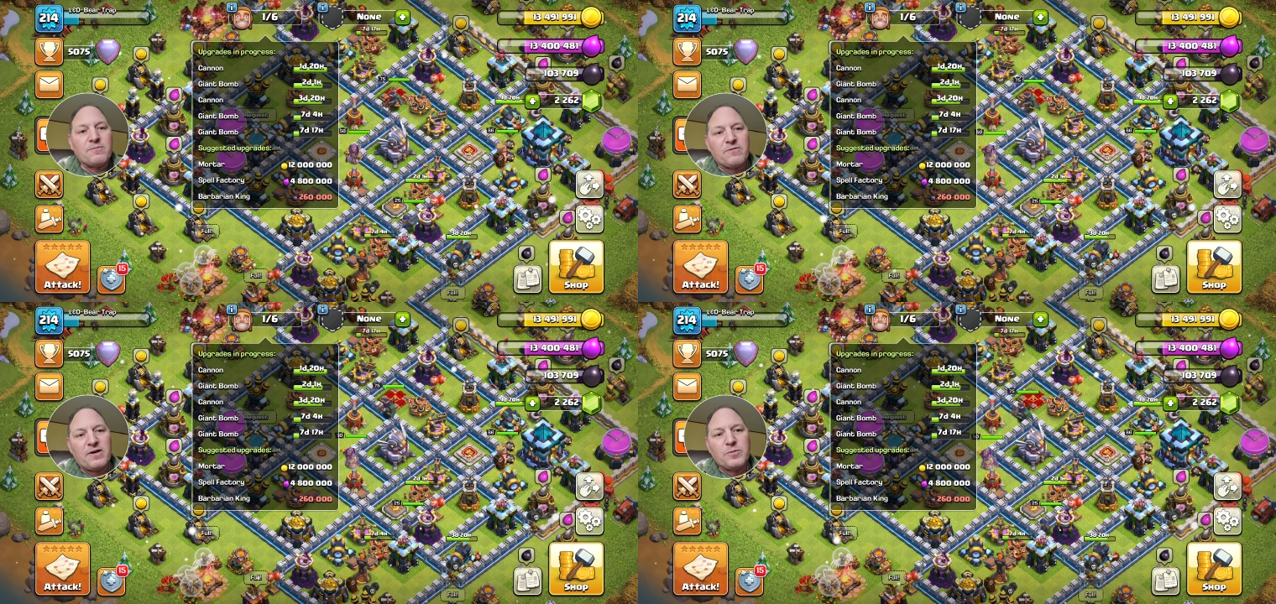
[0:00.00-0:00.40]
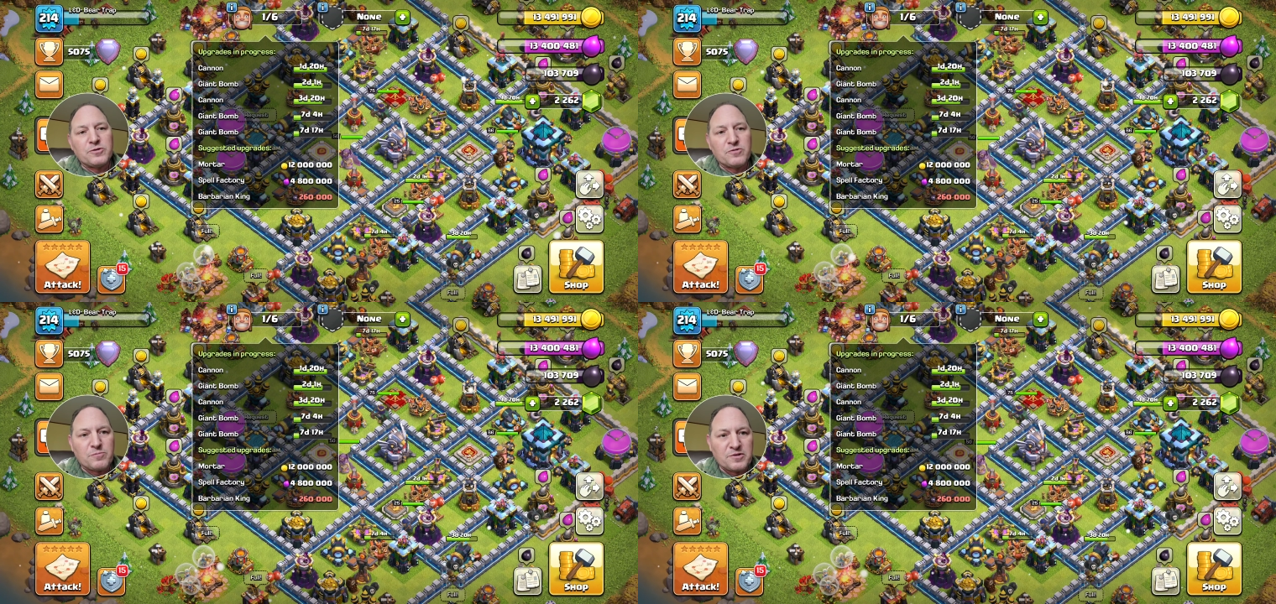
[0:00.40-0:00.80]
keep five
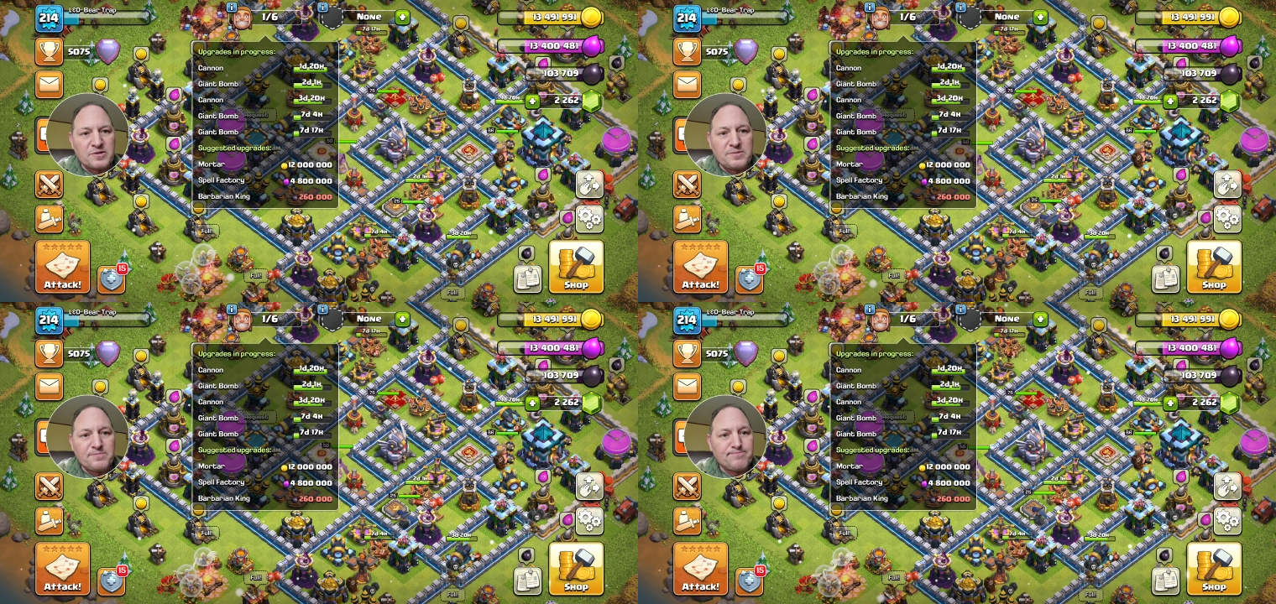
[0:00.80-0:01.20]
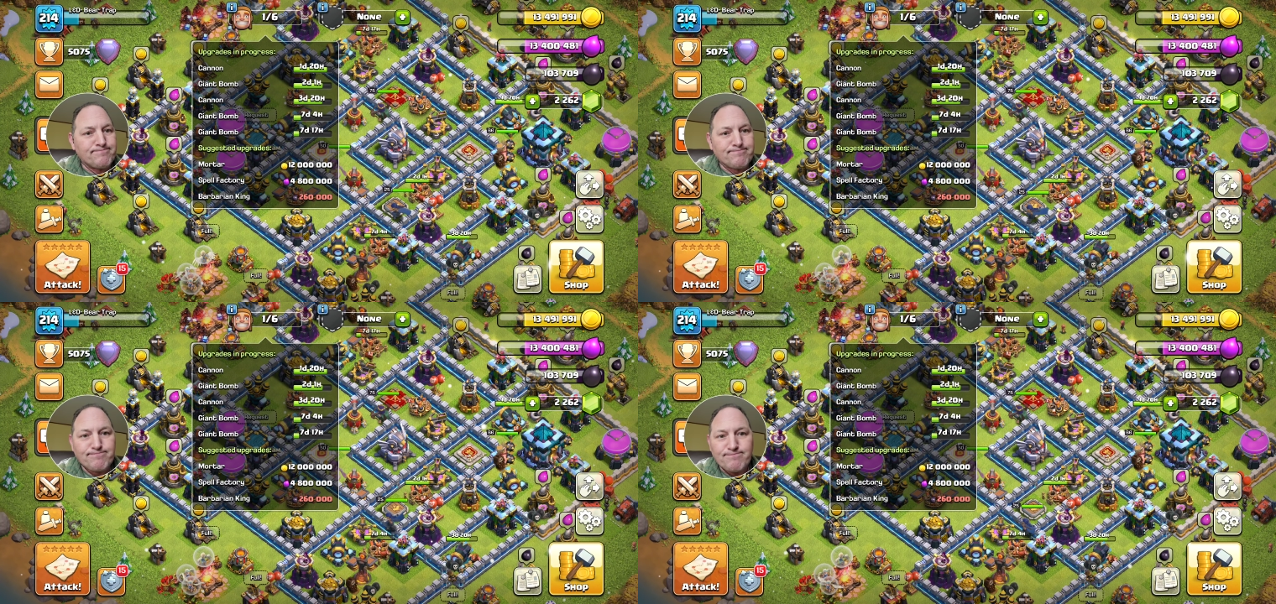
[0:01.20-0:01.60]
builders busy
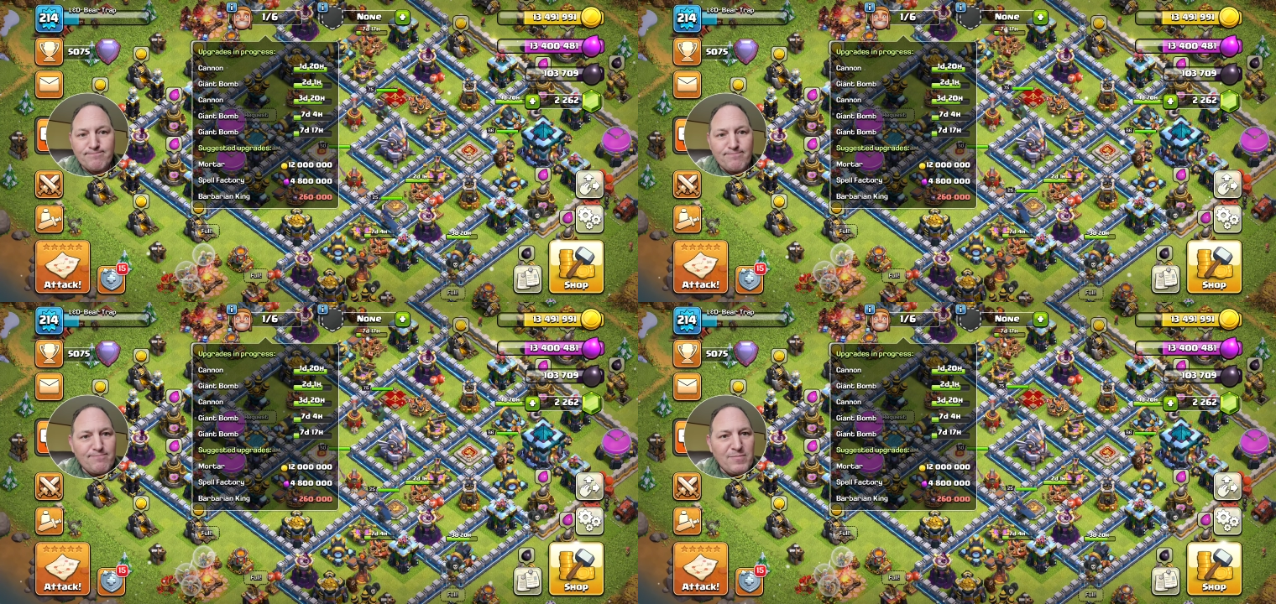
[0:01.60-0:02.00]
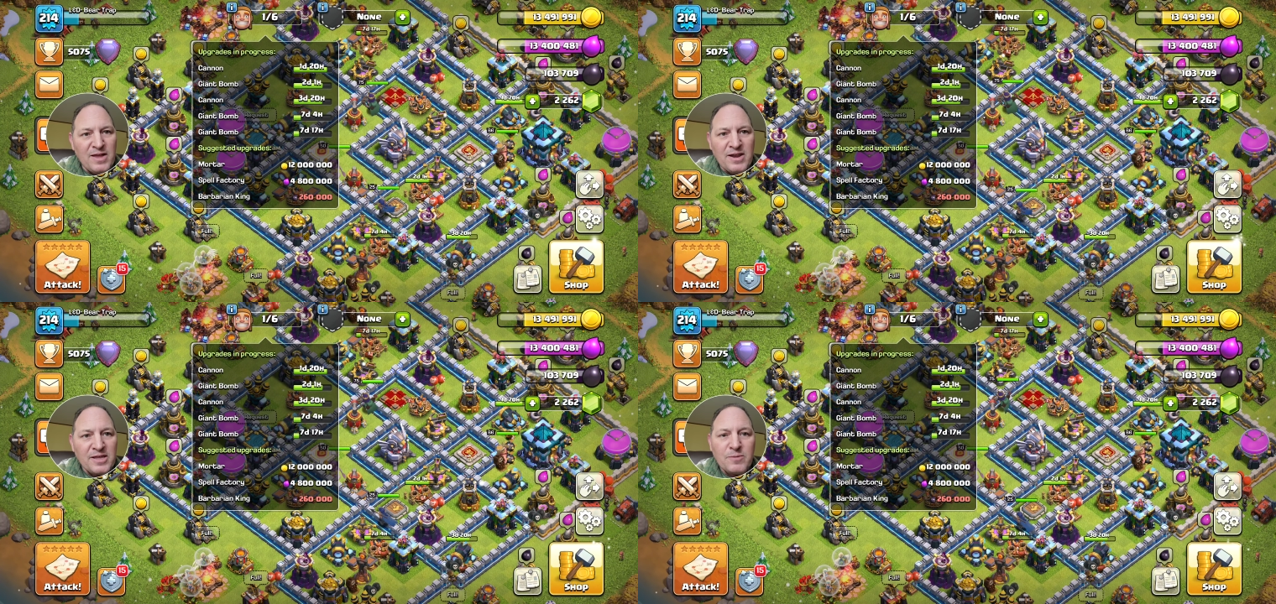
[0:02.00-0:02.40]

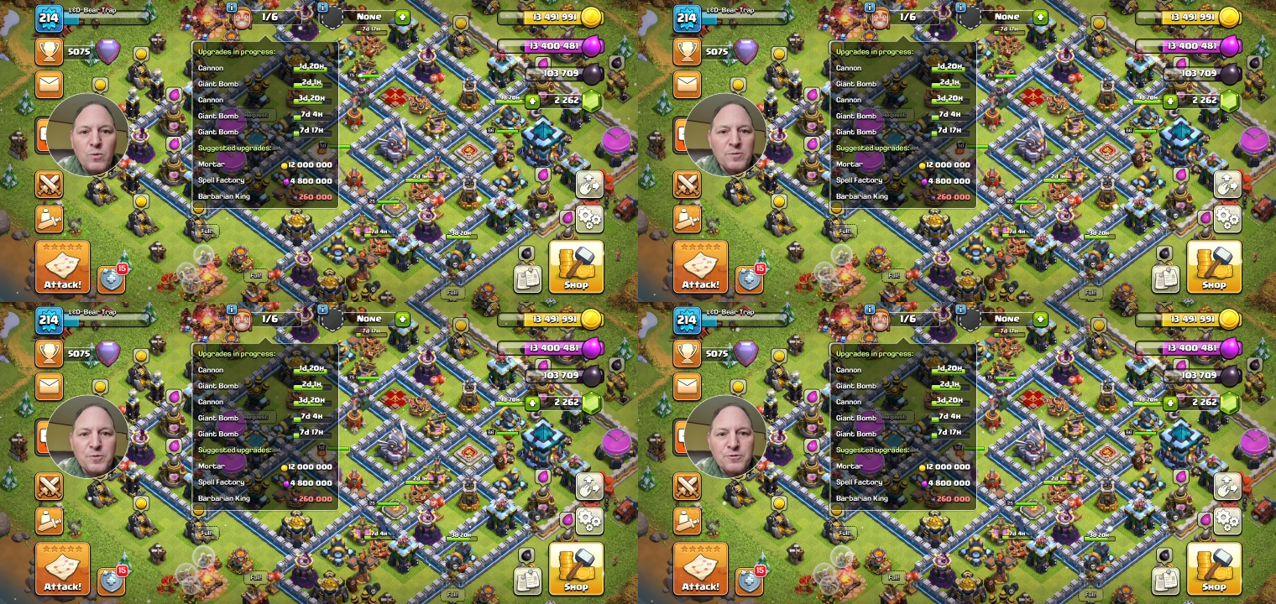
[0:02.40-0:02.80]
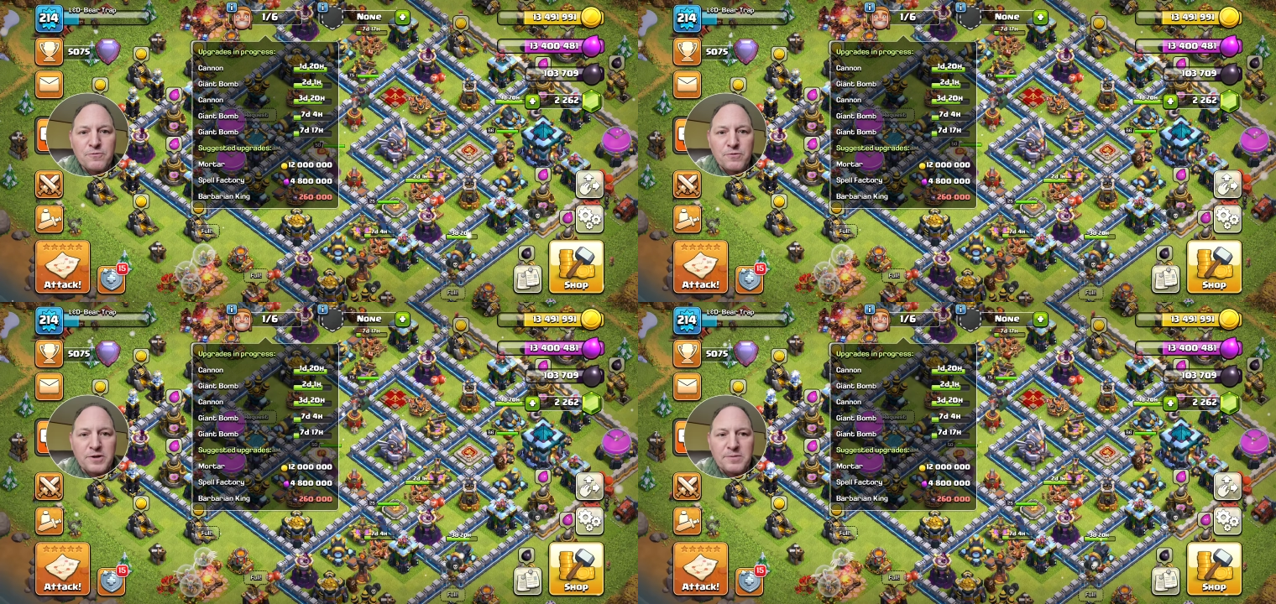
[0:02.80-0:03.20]
and I keep one
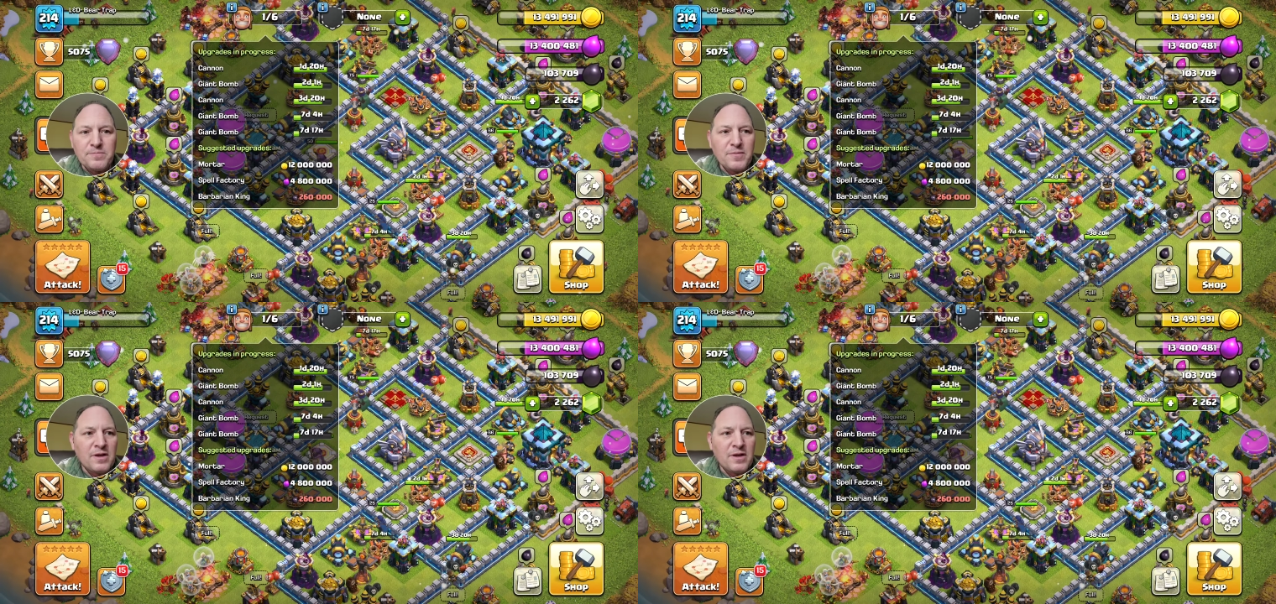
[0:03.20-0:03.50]
builder free.